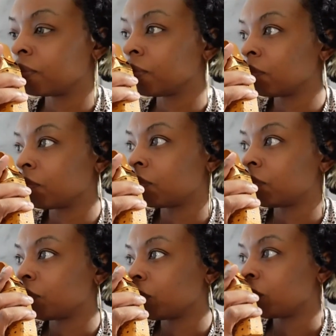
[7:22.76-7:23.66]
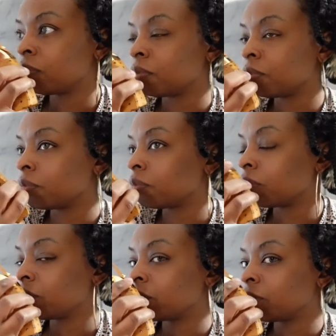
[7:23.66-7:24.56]

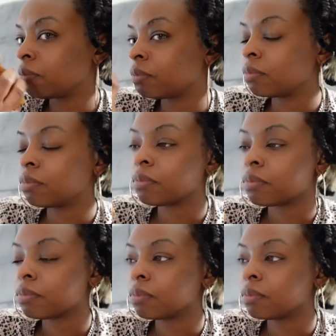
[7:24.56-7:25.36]
Nothing is said.